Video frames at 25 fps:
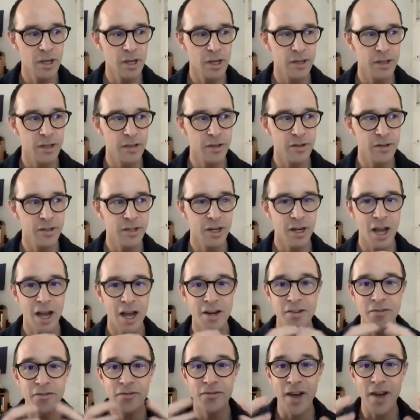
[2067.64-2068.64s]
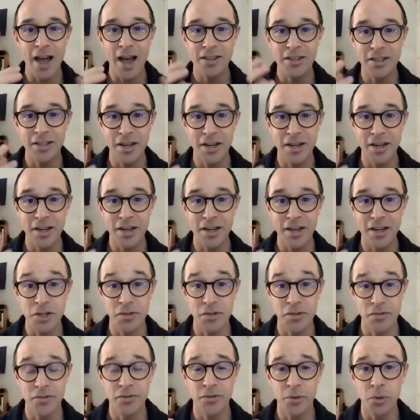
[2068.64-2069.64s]
there's a kind of
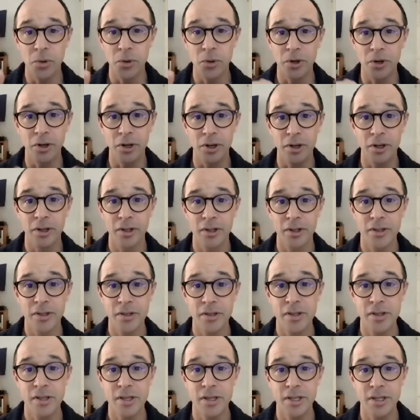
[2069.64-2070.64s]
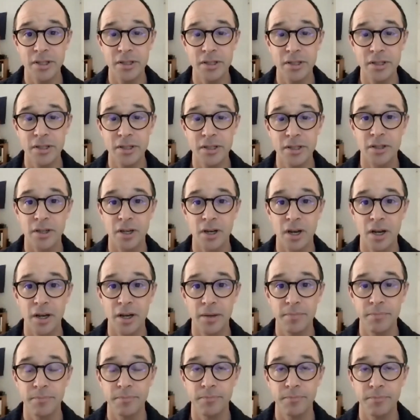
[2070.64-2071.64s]
fascination for these
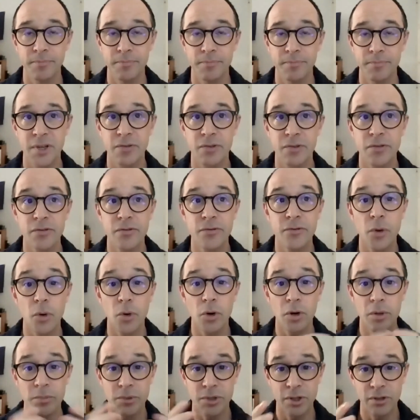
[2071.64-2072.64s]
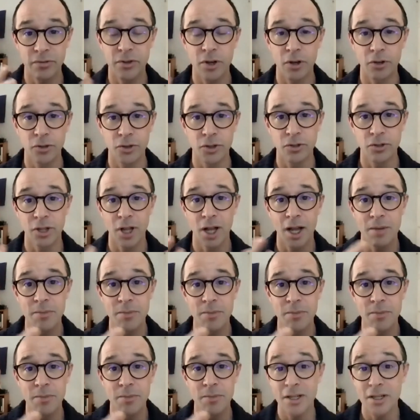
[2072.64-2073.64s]
different forms of cultural
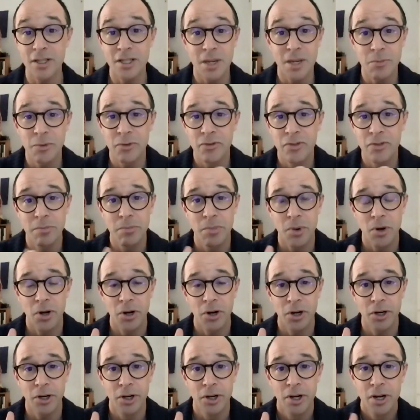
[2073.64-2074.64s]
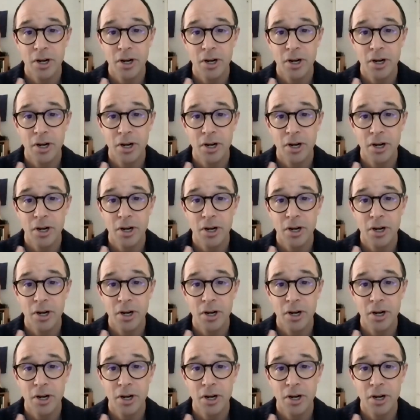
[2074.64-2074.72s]
object, and some of them are